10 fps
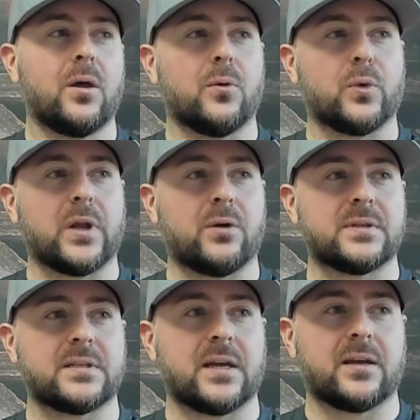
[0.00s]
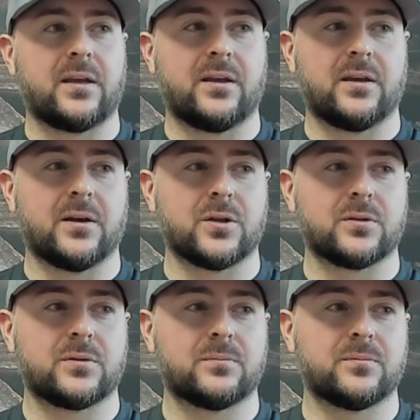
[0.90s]
when I was at
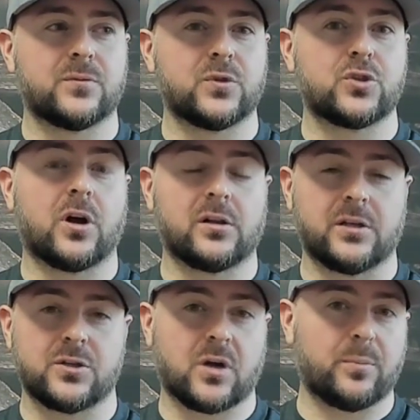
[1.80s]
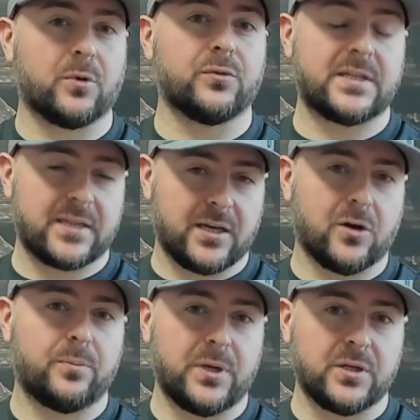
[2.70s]
a chocolate shop, a
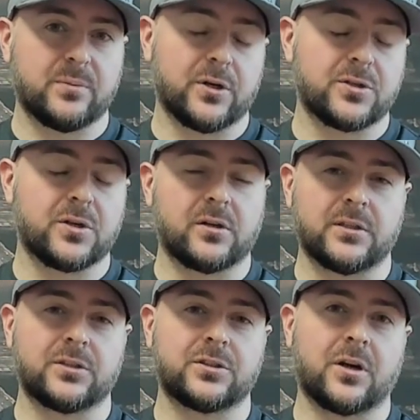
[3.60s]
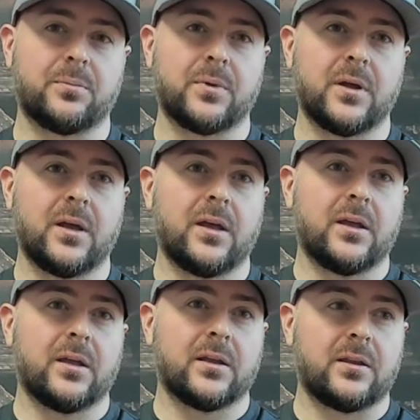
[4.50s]
retail bean-to-bar chocolate shop,
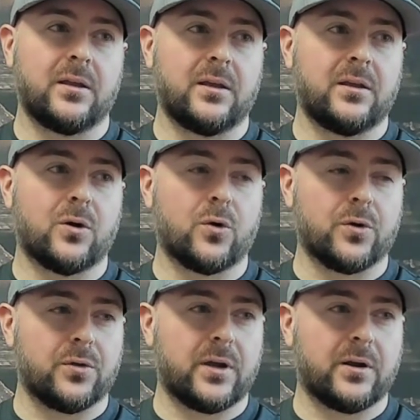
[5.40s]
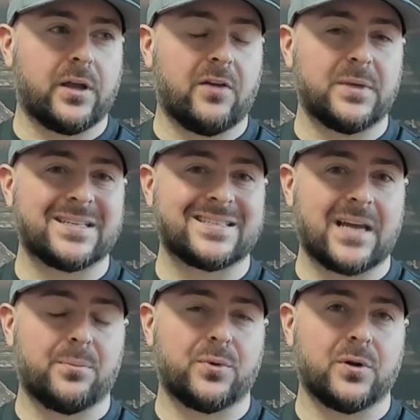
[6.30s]
the owner there gave me a
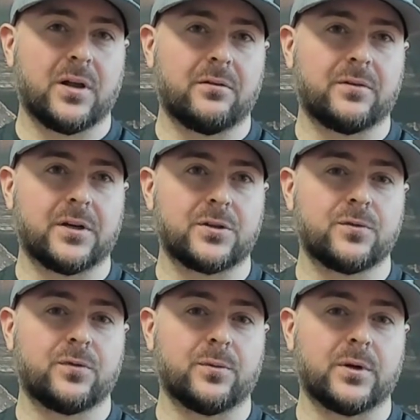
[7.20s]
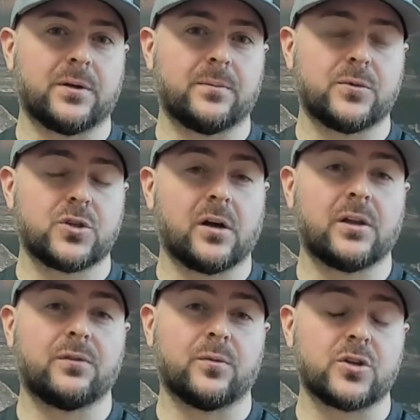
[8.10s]
sample of from a
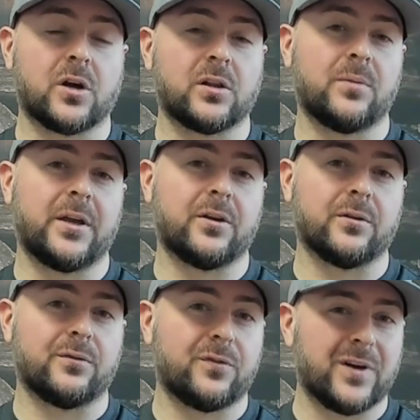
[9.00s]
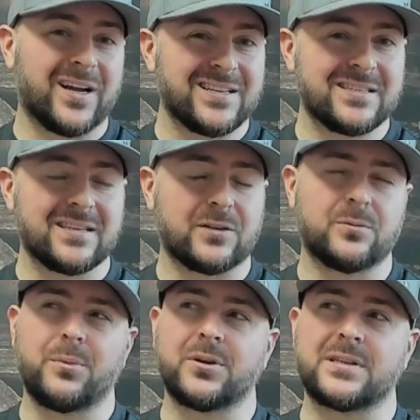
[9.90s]
chocolate maker in France. I don't
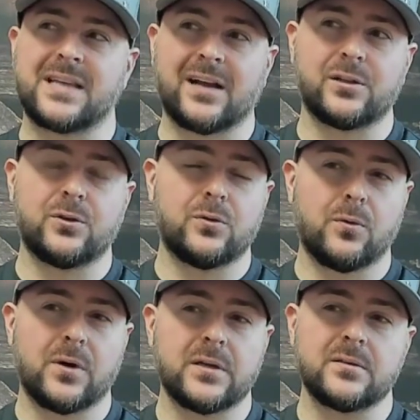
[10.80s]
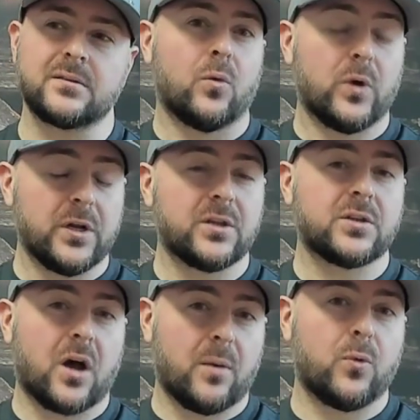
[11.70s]
remember exactly who it was. One of the
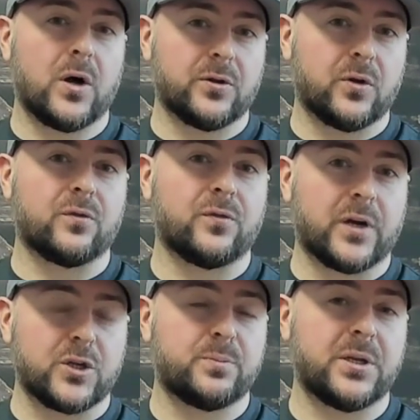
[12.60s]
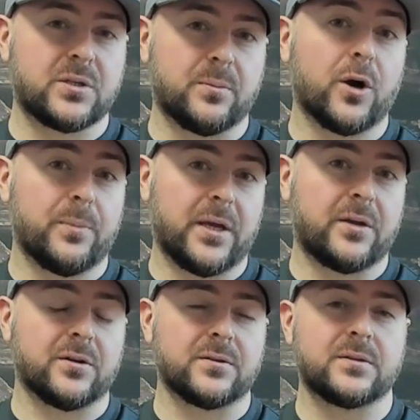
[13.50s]
top well-known French bean-to-bar
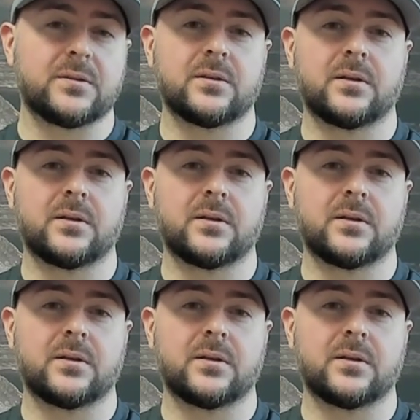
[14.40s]
makers.